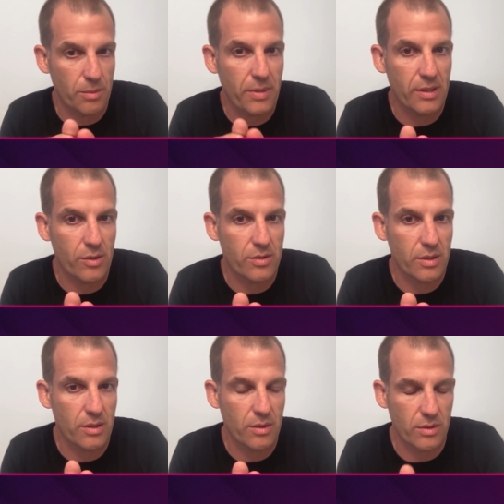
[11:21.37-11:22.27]
depending on
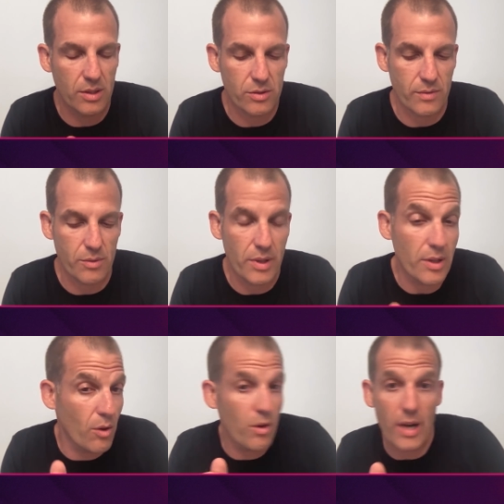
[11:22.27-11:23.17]
the needs of the
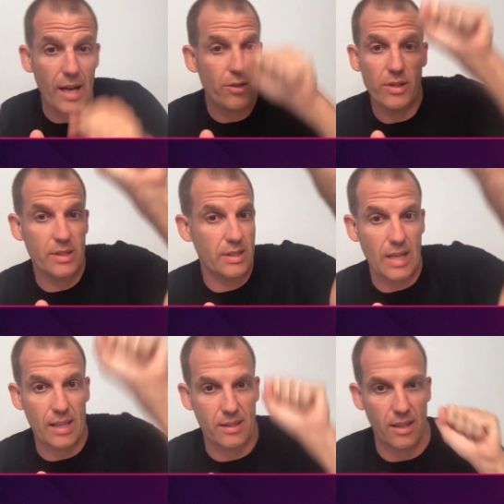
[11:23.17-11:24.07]
query, or actually the
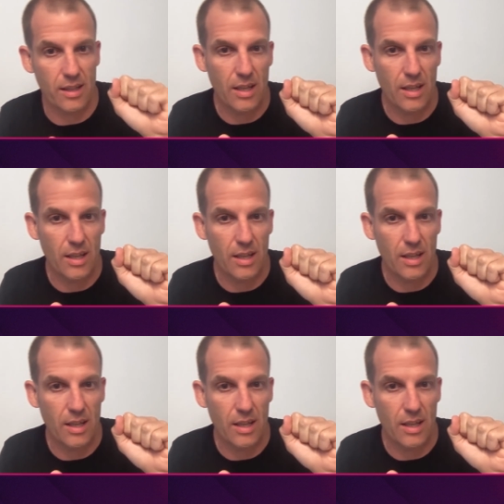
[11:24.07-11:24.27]
data.